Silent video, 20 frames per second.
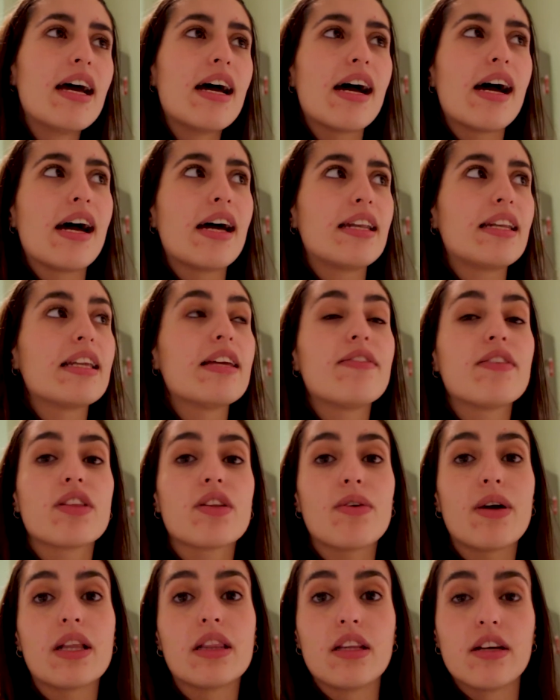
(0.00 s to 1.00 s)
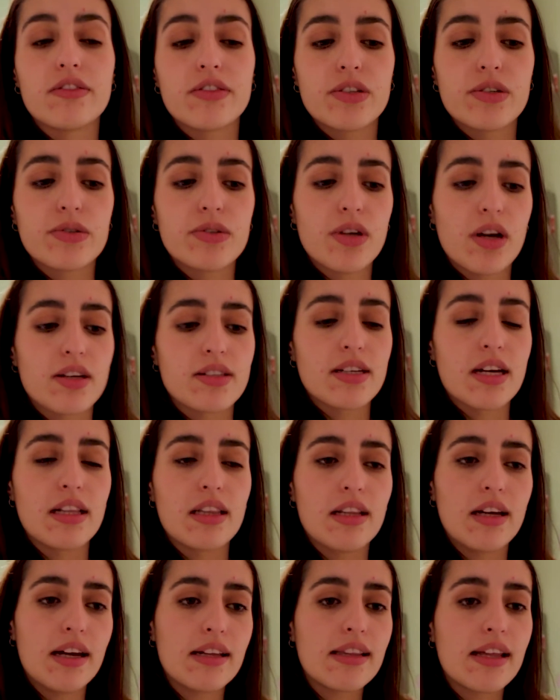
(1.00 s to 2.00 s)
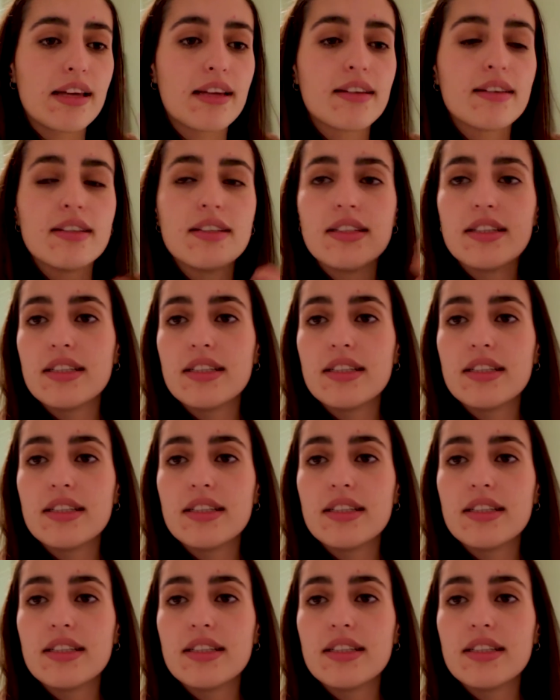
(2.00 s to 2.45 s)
and even though I love croutons, I like,